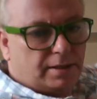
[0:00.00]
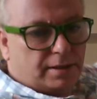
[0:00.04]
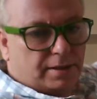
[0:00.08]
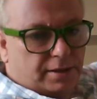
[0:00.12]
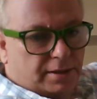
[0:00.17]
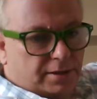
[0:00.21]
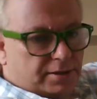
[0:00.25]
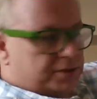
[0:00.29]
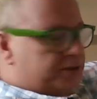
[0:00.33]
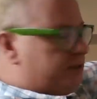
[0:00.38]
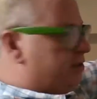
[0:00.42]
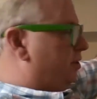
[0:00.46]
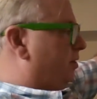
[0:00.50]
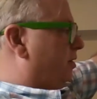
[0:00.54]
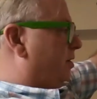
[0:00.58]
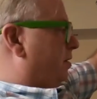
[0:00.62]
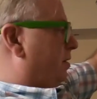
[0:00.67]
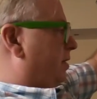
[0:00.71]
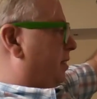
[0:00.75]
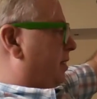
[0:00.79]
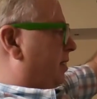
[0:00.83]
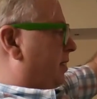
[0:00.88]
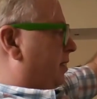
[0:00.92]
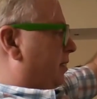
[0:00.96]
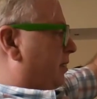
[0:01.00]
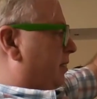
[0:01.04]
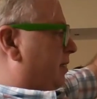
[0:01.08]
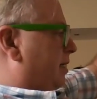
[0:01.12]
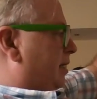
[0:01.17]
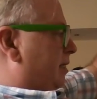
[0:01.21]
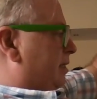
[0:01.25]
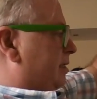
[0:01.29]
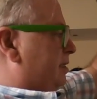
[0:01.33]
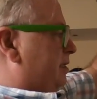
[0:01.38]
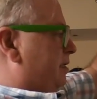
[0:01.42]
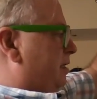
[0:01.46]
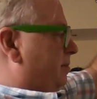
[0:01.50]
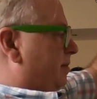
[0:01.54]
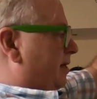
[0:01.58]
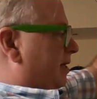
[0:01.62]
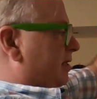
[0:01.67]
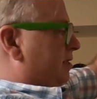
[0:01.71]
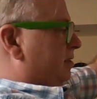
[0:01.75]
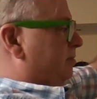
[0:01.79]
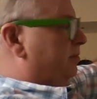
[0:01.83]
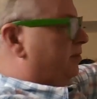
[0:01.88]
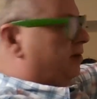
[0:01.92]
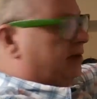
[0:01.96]
Here's your calcium
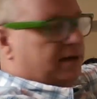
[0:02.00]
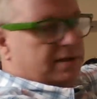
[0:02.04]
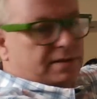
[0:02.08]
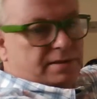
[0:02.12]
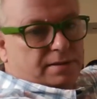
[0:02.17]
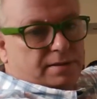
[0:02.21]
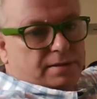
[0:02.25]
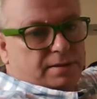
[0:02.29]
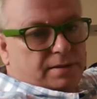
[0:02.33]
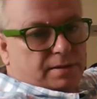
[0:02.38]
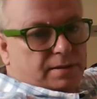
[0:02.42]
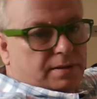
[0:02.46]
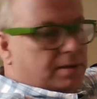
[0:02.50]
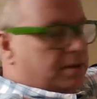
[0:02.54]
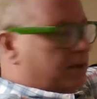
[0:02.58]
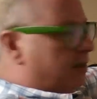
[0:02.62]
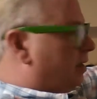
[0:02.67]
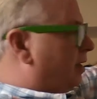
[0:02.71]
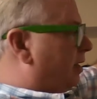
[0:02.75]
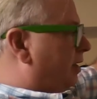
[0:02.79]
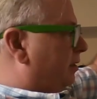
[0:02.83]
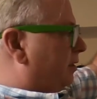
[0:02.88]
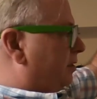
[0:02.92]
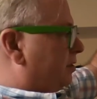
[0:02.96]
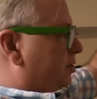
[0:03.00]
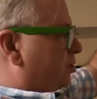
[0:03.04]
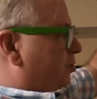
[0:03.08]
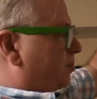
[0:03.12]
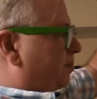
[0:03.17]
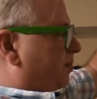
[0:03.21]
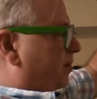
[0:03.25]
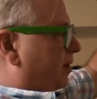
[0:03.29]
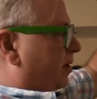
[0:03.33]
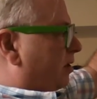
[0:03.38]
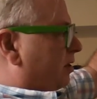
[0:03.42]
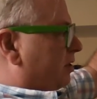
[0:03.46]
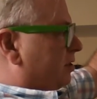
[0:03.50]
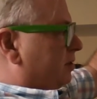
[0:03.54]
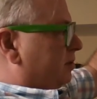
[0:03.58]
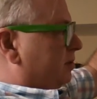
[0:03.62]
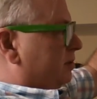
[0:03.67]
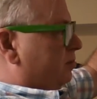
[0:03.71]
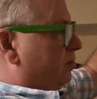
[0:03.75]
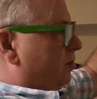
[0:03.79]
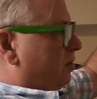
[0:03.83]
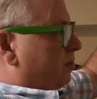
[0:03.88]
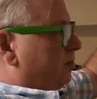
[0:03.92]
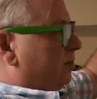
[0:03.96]
atom, right? And the two
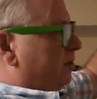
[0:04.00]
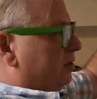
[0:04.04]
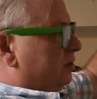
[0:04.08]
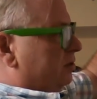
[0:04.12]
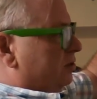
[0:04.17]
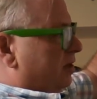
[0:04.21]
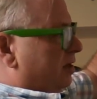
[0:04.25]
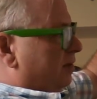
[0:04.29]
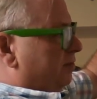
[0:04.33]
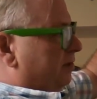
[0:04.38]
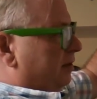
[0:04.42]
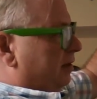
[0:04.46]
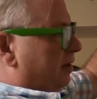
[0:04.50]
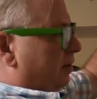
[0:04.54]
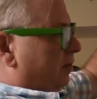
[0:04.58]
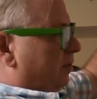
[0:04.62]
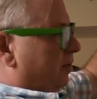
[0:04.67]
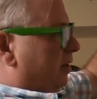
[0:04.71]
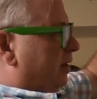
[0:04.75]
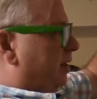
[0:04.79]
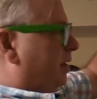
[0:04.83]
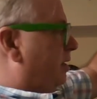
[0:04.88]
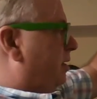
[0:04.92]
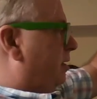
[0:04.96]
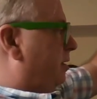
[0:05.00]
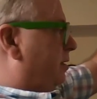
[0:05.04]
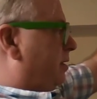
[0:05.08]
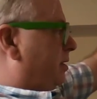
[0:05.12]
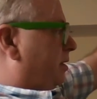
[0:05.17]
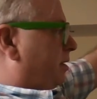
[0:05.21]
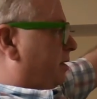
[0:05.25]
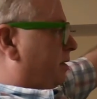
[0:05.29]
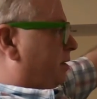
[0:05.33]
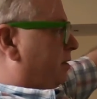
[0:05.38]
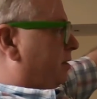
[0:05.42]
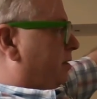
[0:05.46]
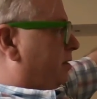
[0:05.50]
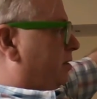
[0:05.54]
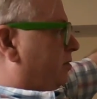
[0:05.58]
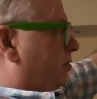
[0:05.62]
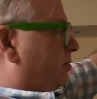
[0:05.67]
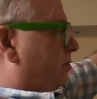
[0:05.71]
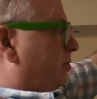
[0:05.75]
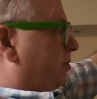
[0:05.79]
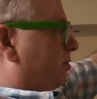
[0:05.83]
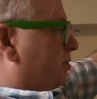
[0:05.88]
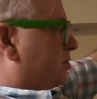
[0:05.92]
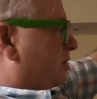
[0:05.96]
particles, one will travel that way, the other
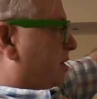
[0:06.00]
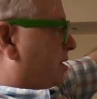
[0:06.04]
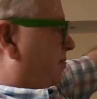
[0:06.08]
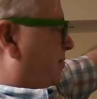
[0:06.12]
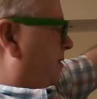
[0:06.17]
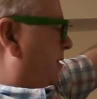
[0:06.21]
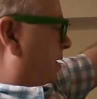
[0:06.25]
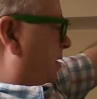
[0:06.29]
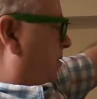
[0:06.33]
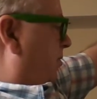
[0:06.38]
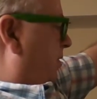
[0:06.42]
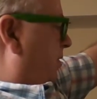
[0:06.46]
one will travel that